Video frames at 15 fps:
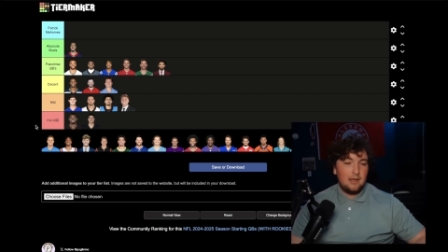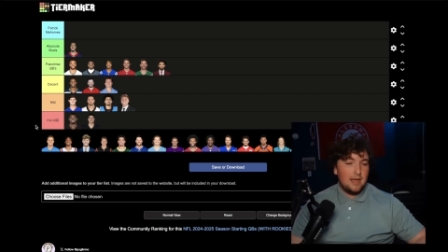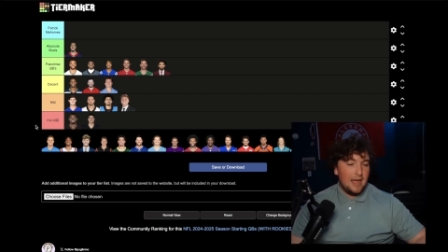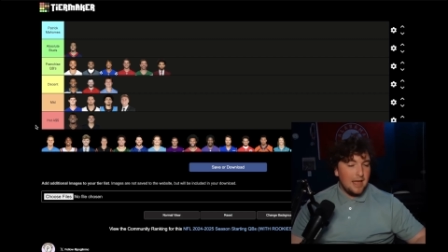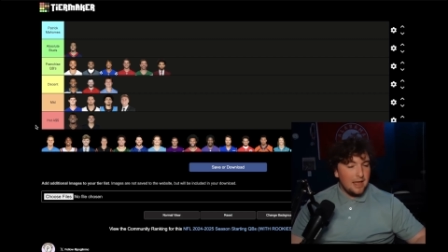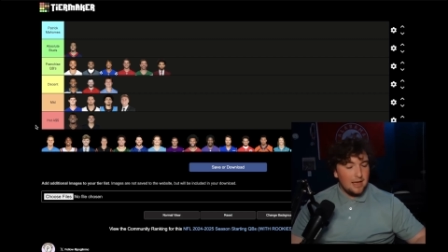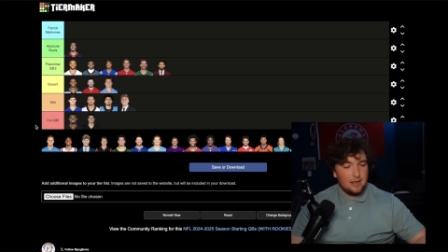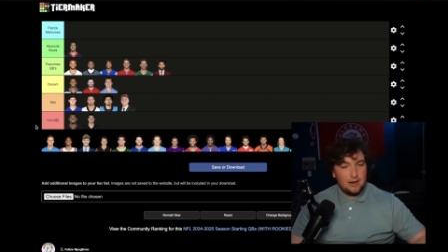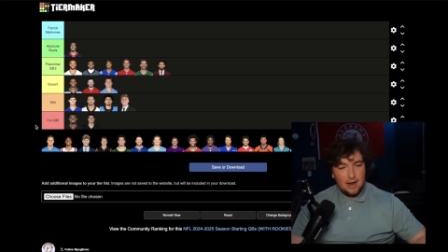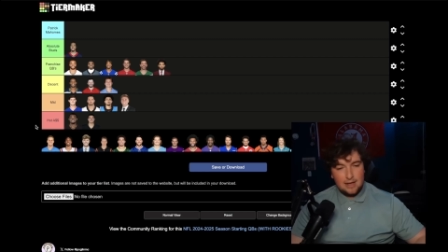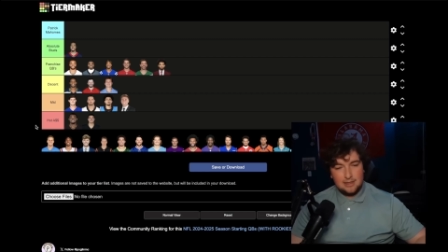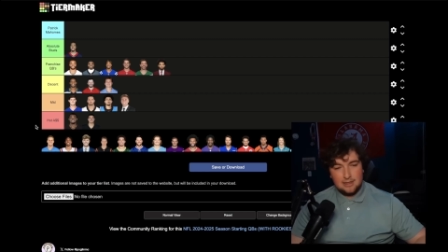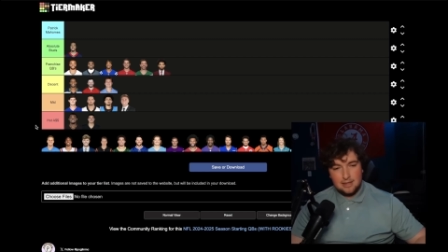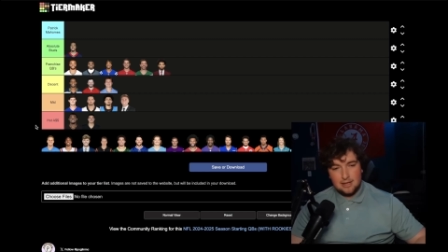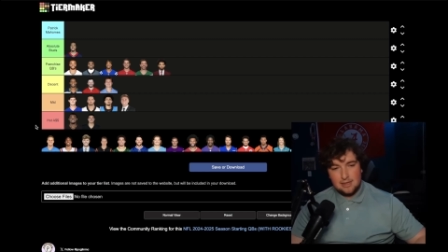And I
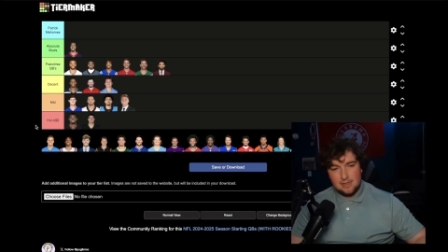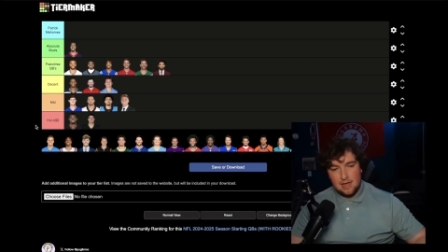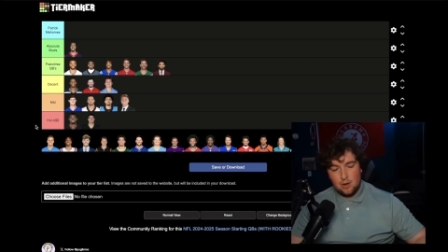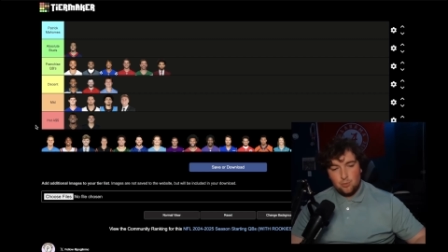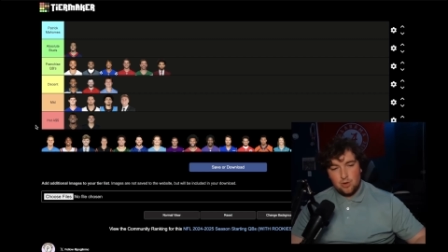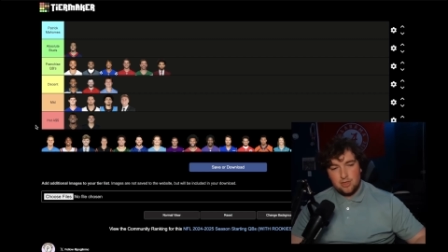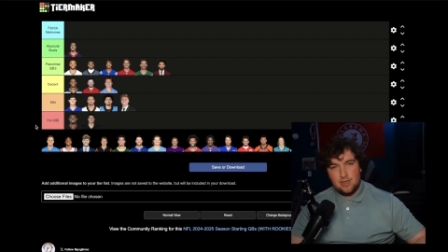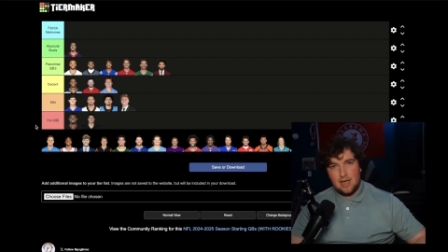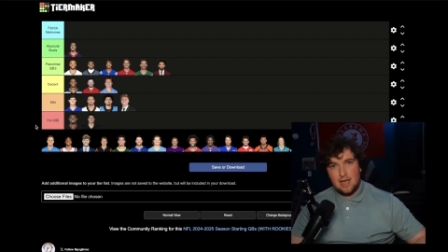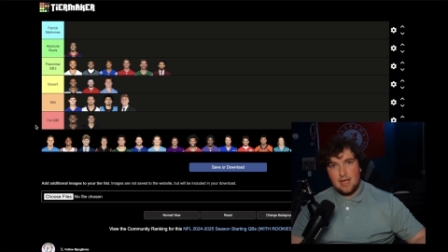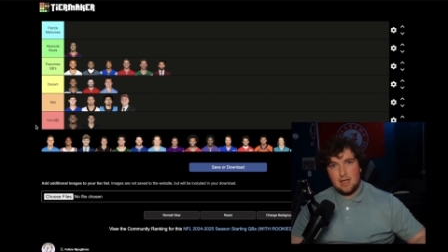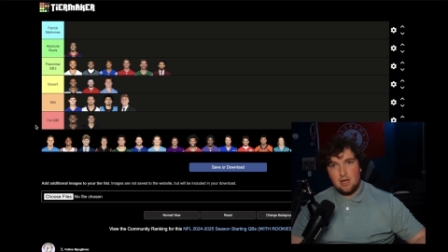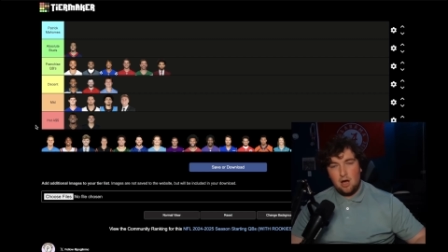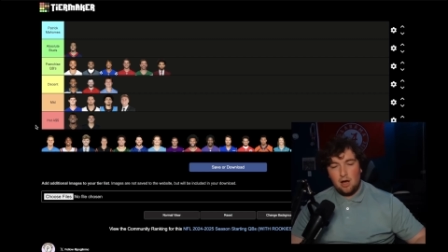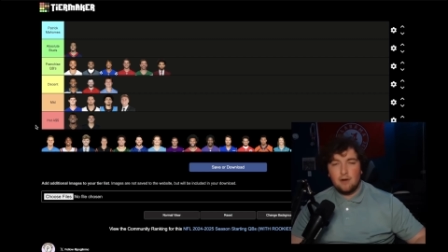think that with
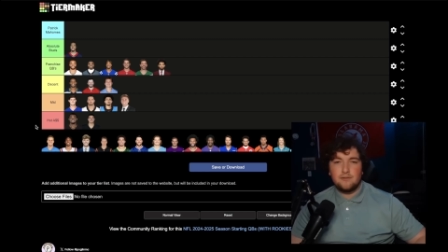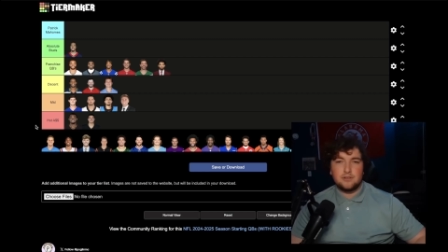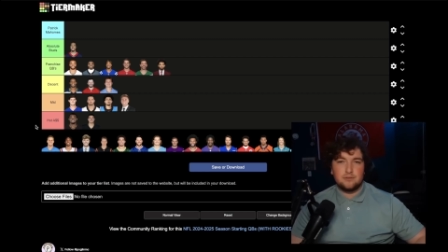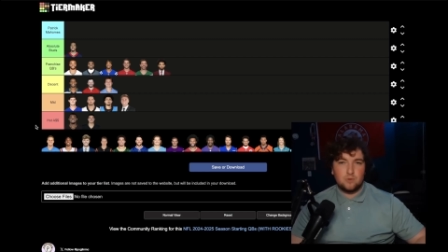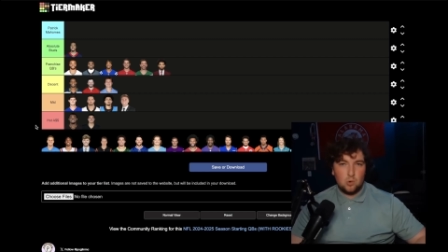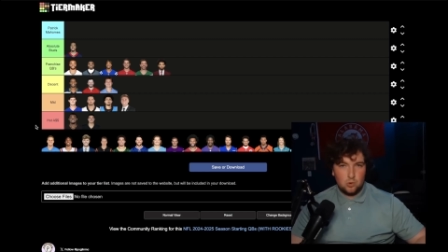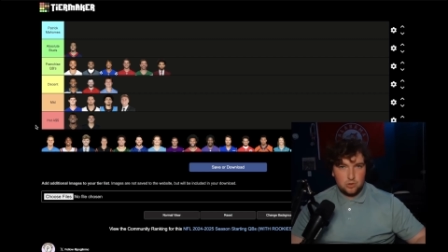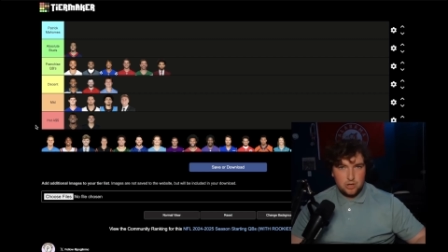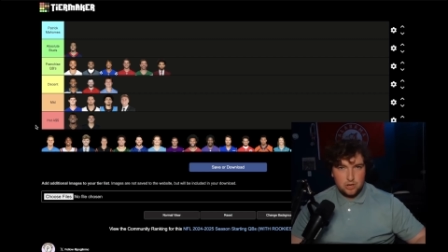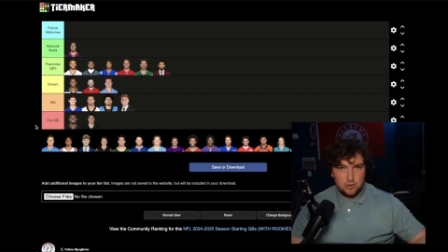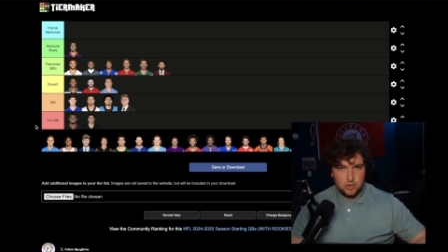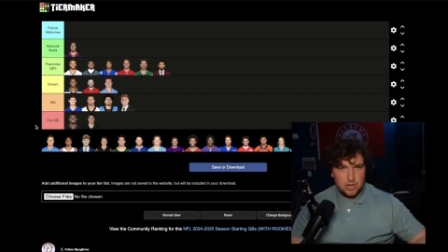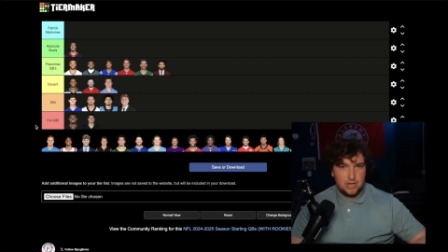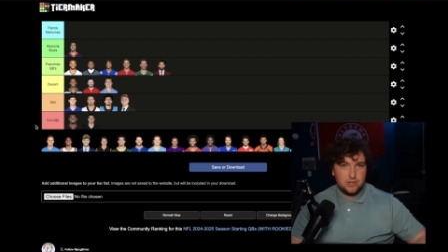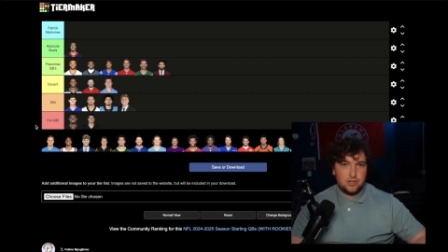a offensive coordinator
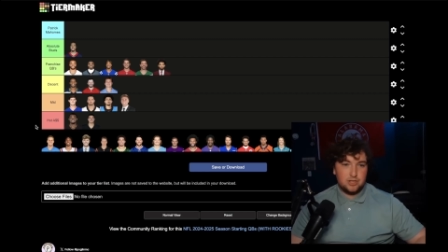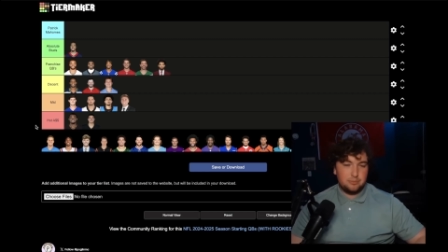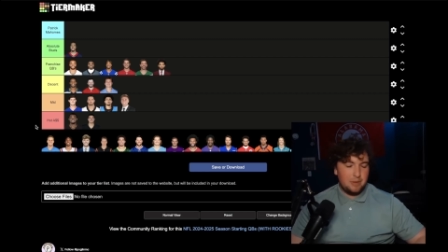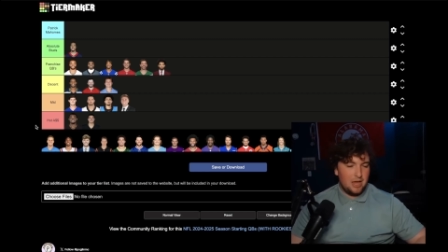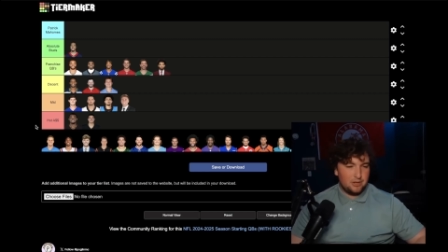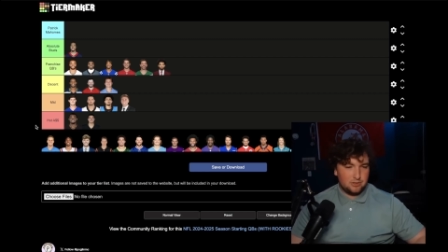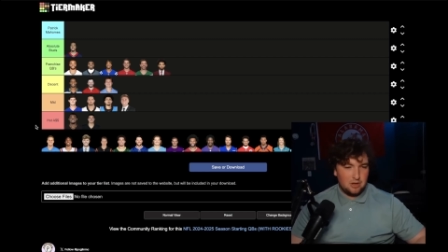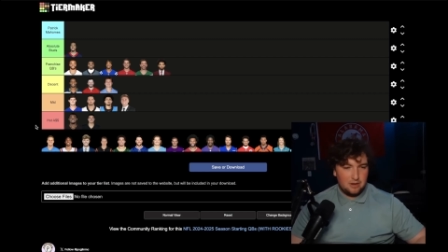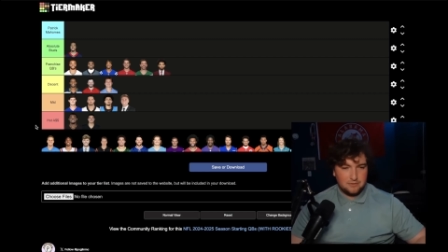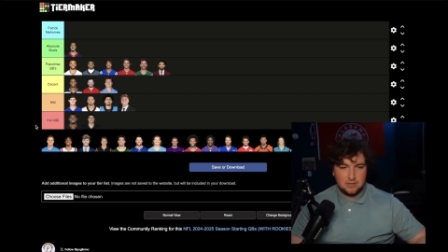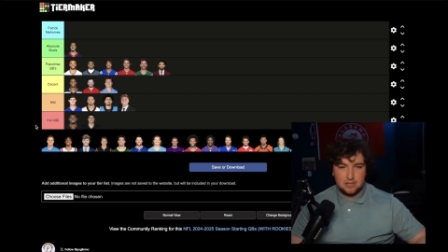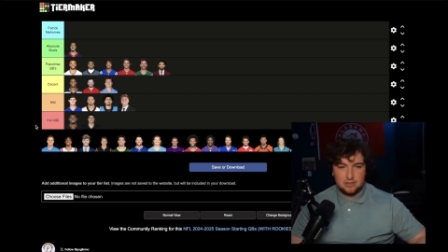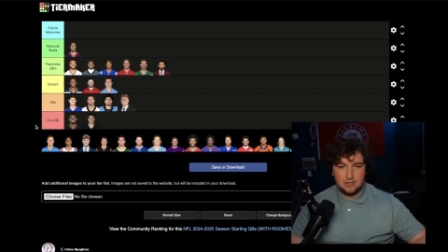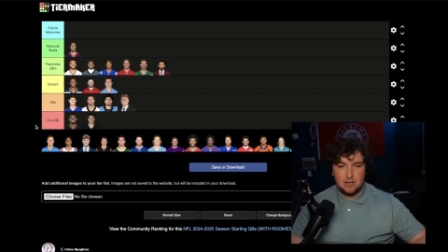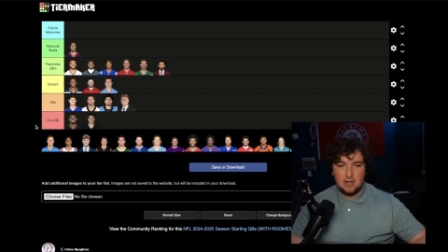change this past
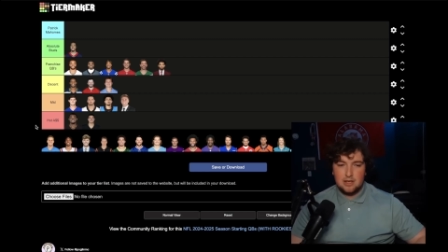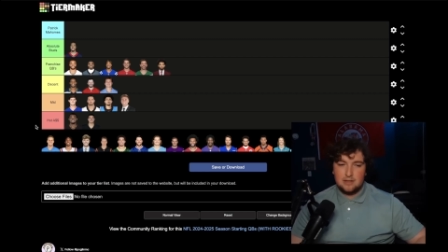offseason,